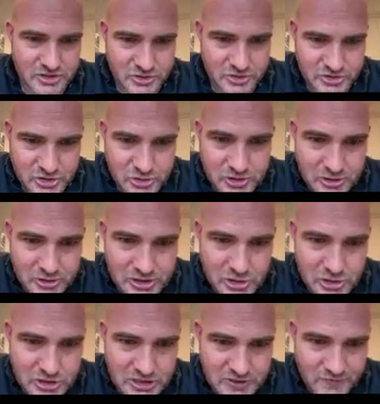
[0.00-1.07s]
So you could
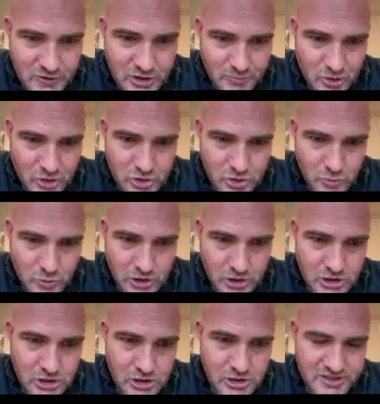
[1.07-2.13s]
use this for commercial
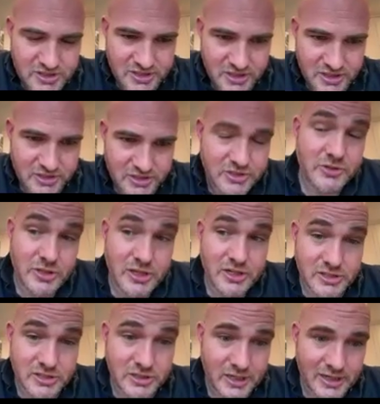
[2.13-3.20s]
work, it says, so that
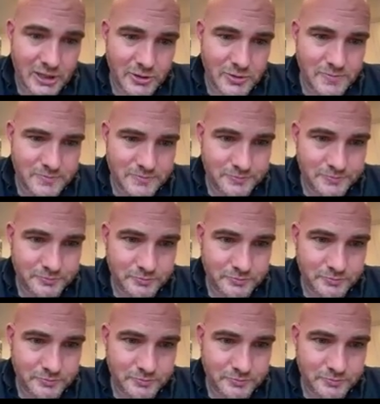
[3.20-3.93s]
is allowed.